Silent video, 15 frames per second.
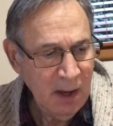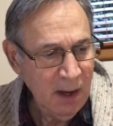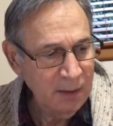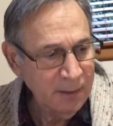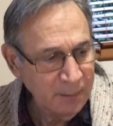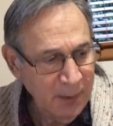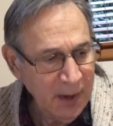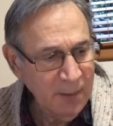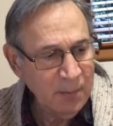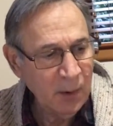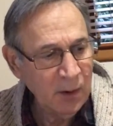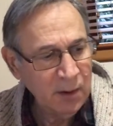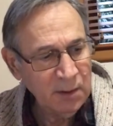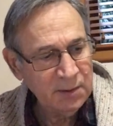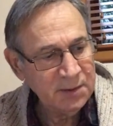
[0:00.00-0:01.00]
And the Big
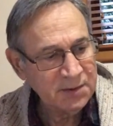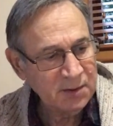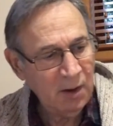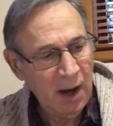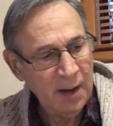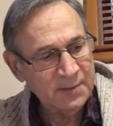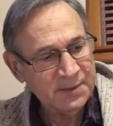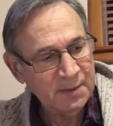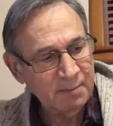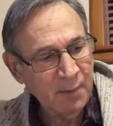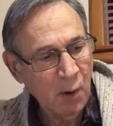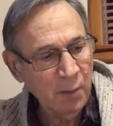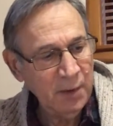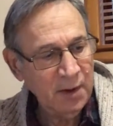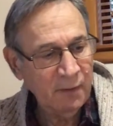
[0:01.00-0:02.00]
Book describes the
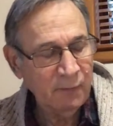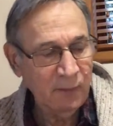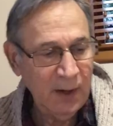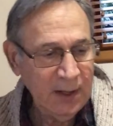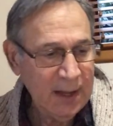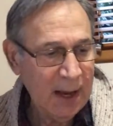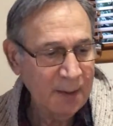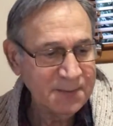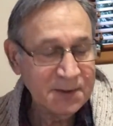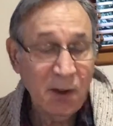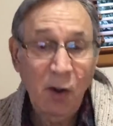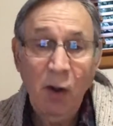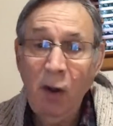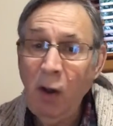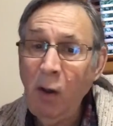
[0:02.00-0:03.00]
moment of relapse
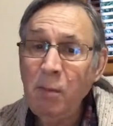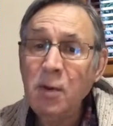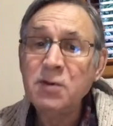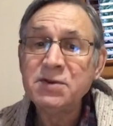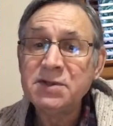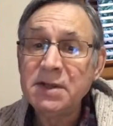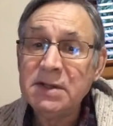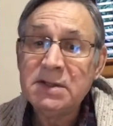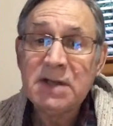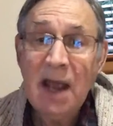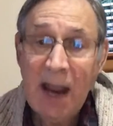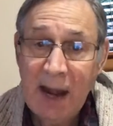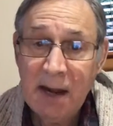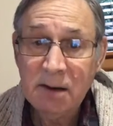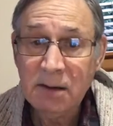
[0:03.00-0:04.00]
almost
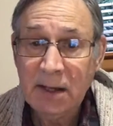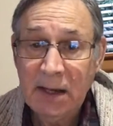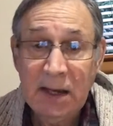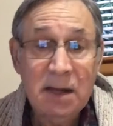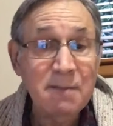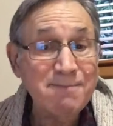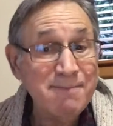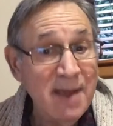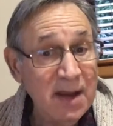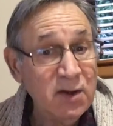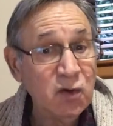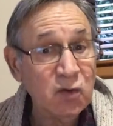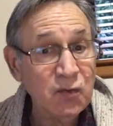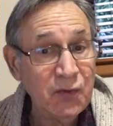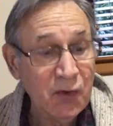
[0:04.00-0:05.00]
entirely in
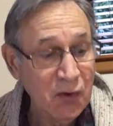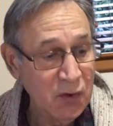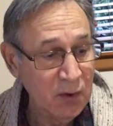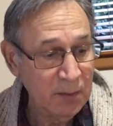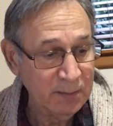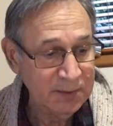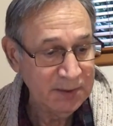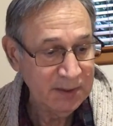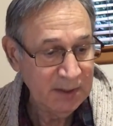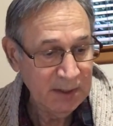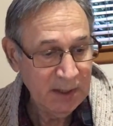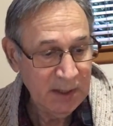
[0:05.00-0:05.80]
mental terms,